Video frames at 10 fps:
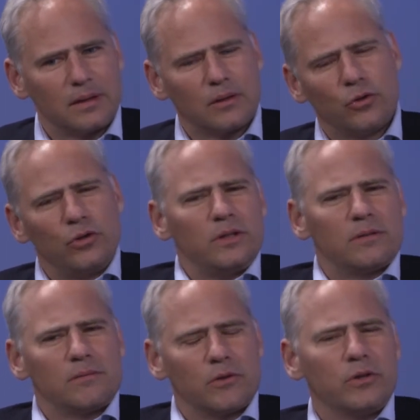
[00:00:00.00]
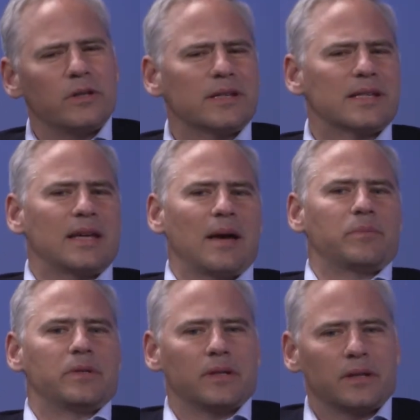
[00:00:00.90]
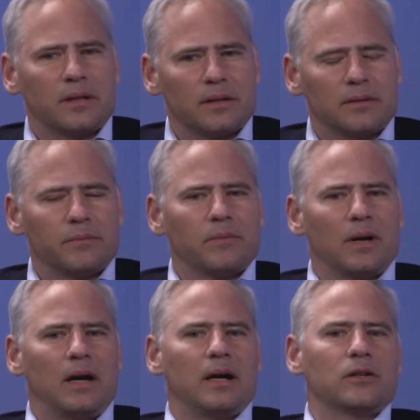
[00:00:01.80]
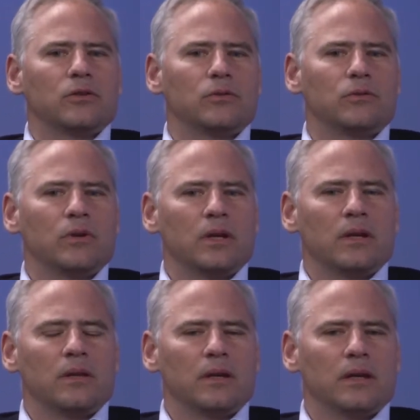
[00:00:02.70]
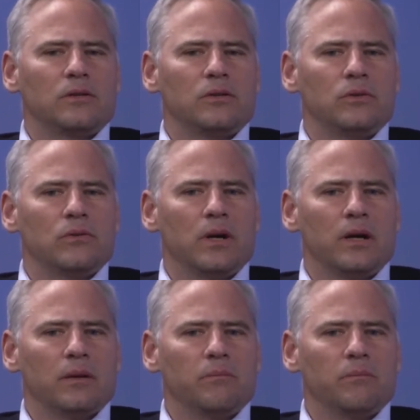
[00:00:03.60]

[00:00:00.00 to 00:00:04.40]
couldn't a skeptic argue that you are